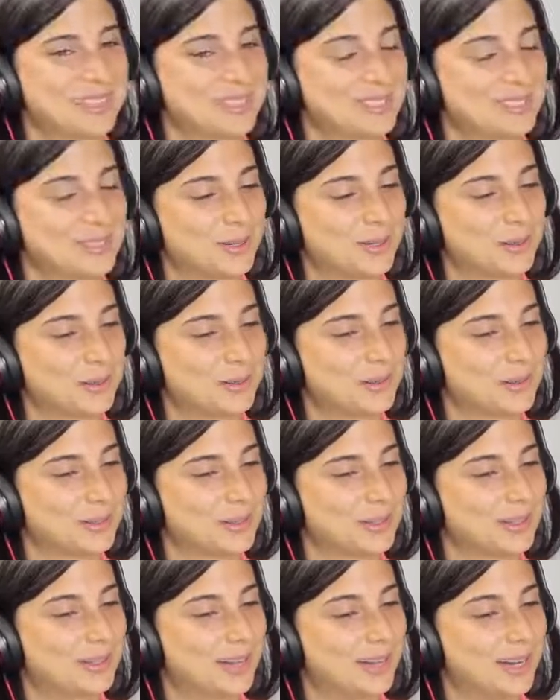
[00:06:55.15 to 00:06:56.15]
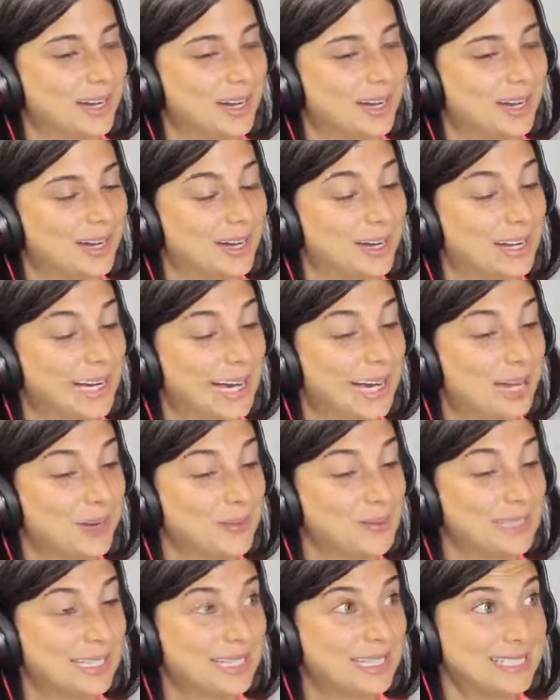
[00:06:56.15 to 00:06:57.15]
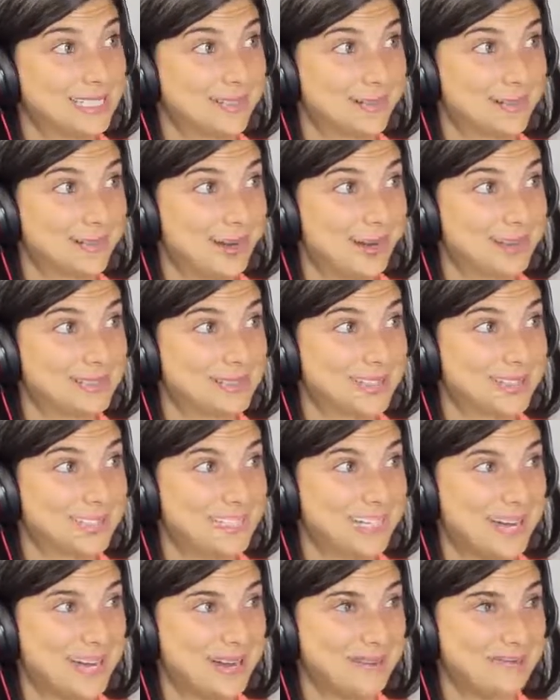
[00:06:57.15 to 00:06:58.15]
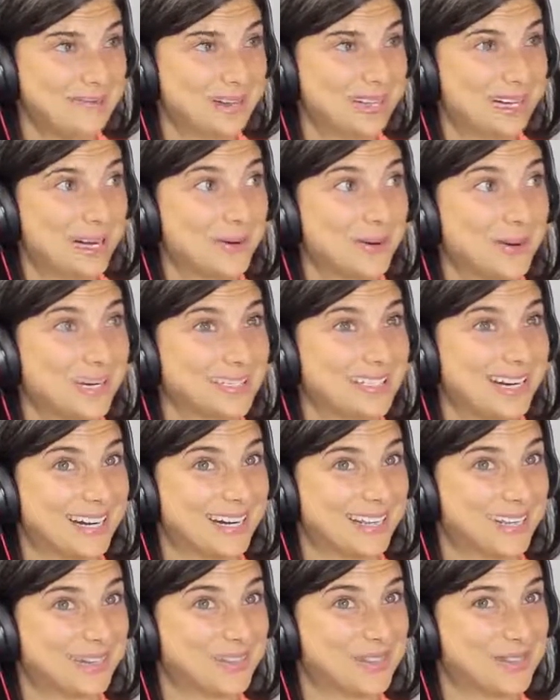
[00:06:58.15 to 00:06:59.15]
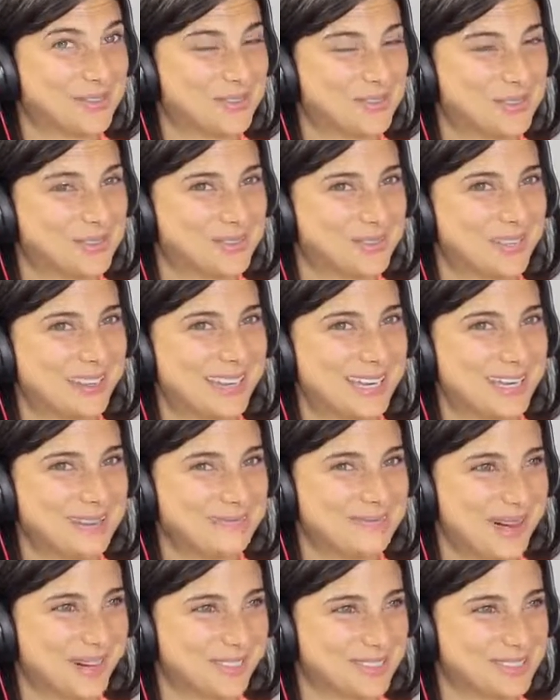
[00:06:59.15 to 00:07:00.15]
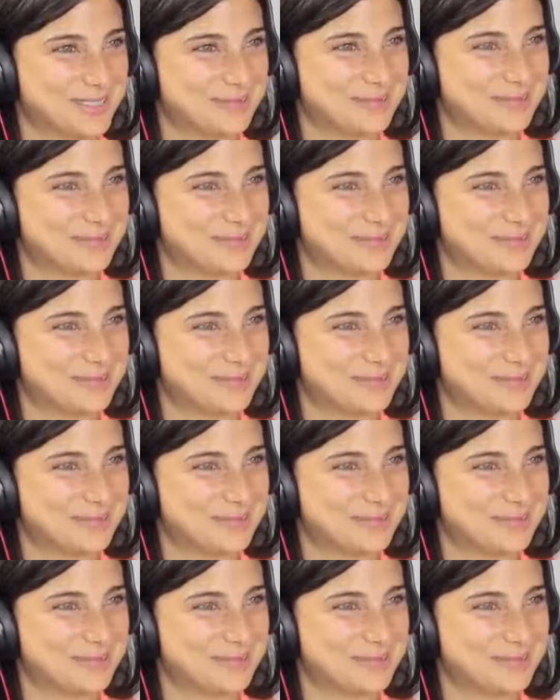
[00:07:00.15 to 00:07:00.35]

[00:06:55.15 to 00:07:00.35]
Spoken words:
So I was 87 pounds at the time, and I walked out of that Whole Foods with 80 pounds of